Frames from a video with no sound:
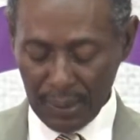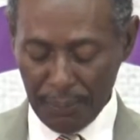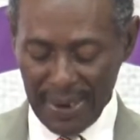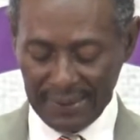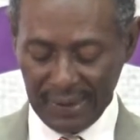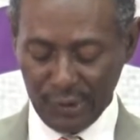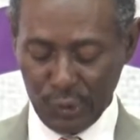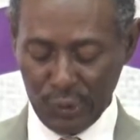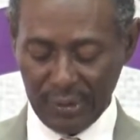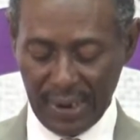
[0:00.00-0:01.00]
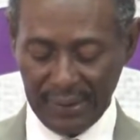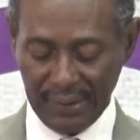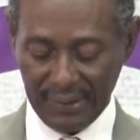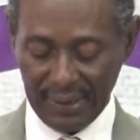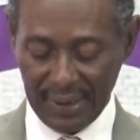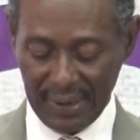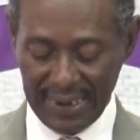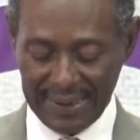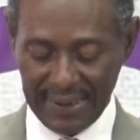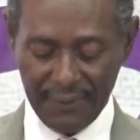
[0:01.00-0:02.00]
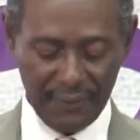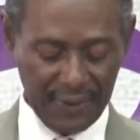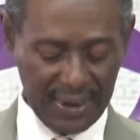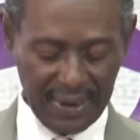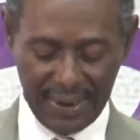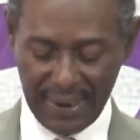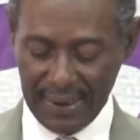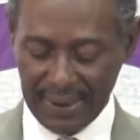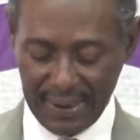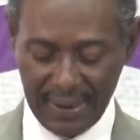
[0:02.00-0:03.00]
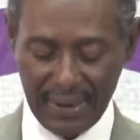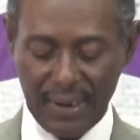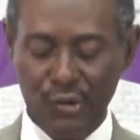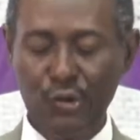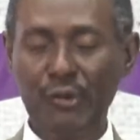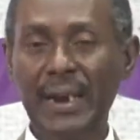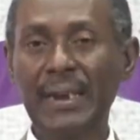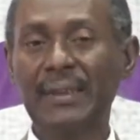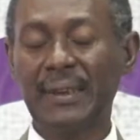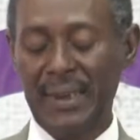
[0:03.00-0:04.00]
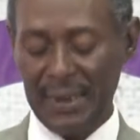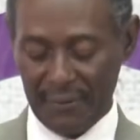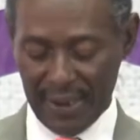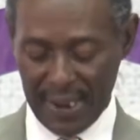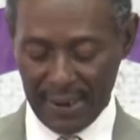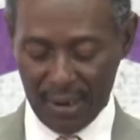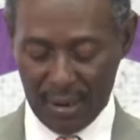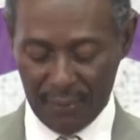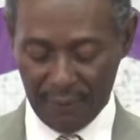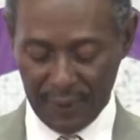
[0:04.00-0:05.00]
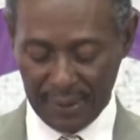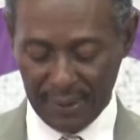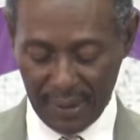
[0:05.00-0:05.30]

The passage goes on to say that in vain Elkanah tried to give Hannah comfort.